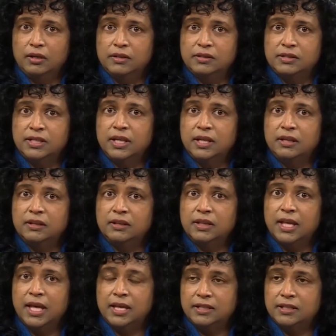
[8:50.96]
see
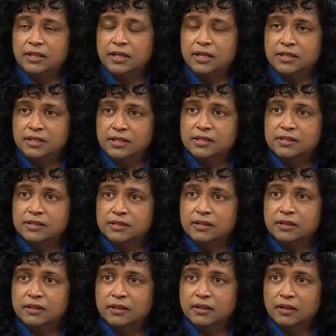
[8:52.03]
that it is
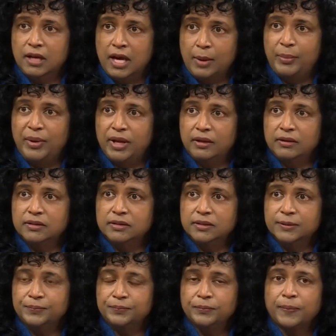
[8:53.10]
upheld,
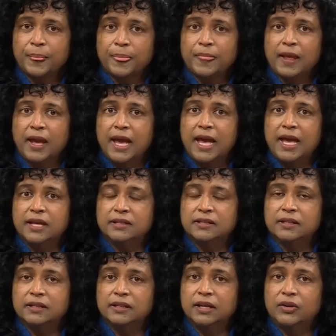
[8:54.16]
and
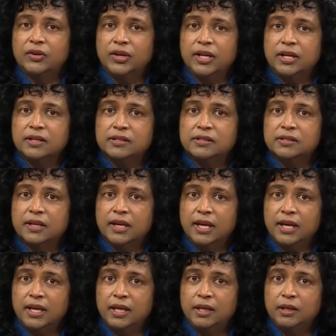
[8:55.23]
there is
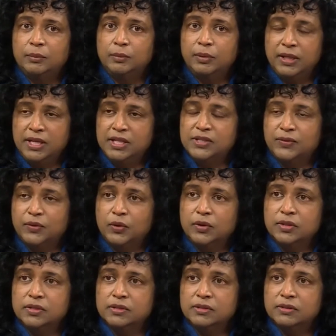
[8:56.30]
a police
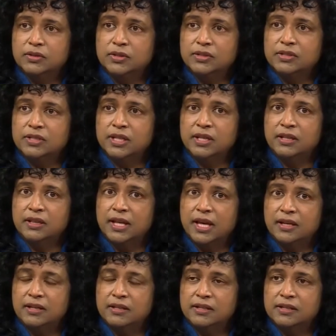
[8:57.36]
force to see
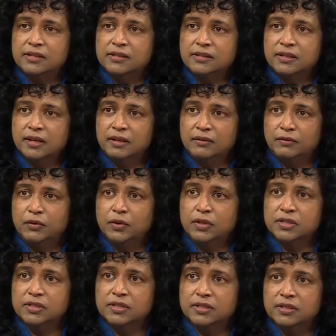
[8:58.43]
that it is
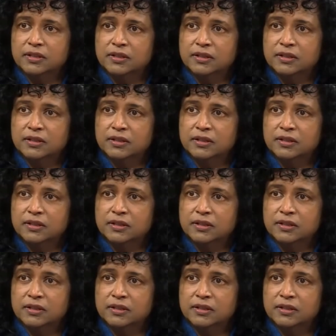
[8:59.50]
enforced.